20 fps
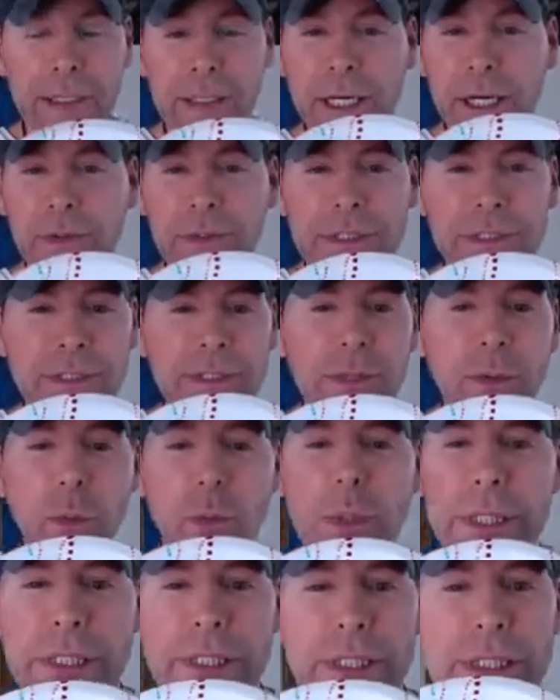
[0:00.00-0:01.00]
It's the
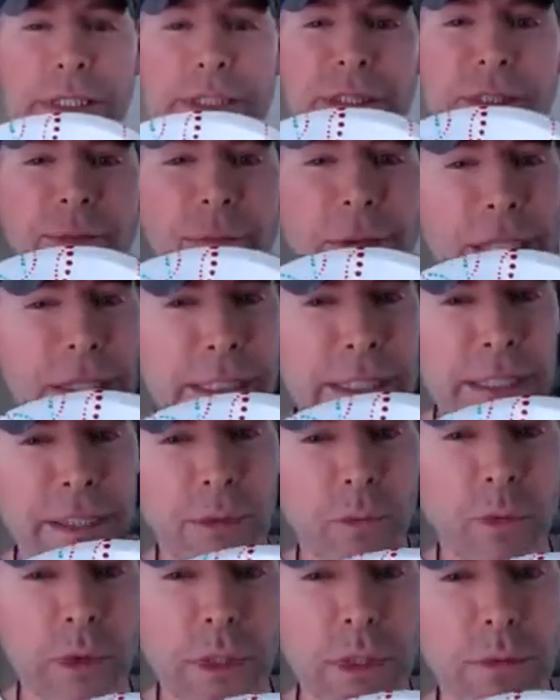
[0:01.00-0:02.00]
weirdest spelling in the
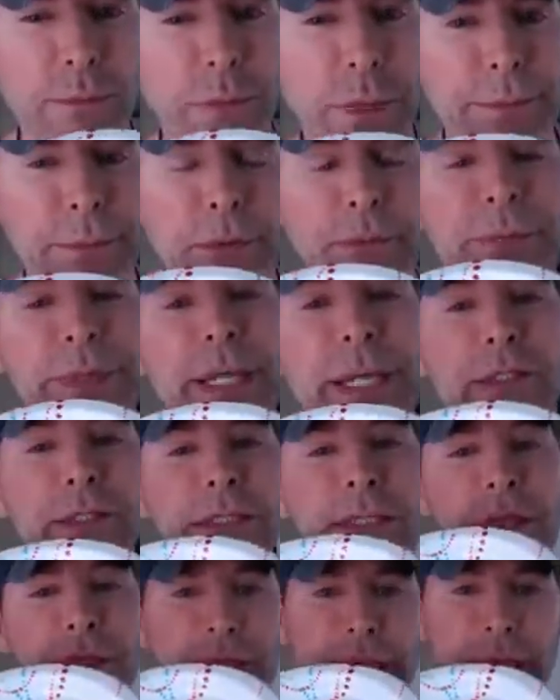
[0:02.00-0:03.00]
world, but we pronounce
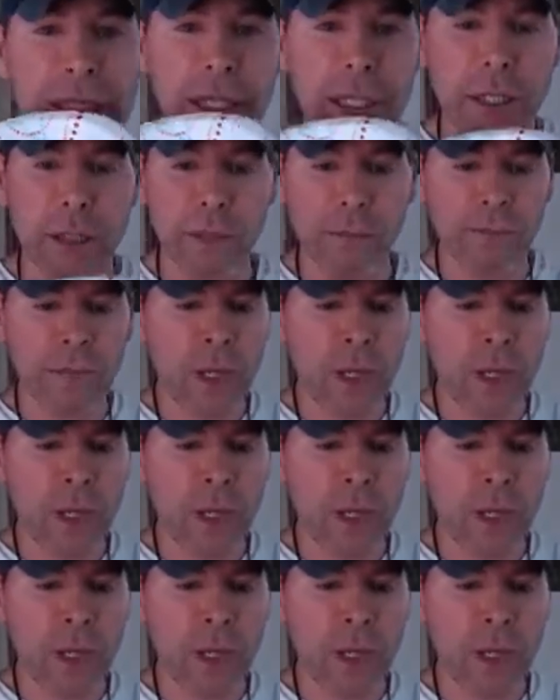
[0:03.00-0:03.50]
it phthalo.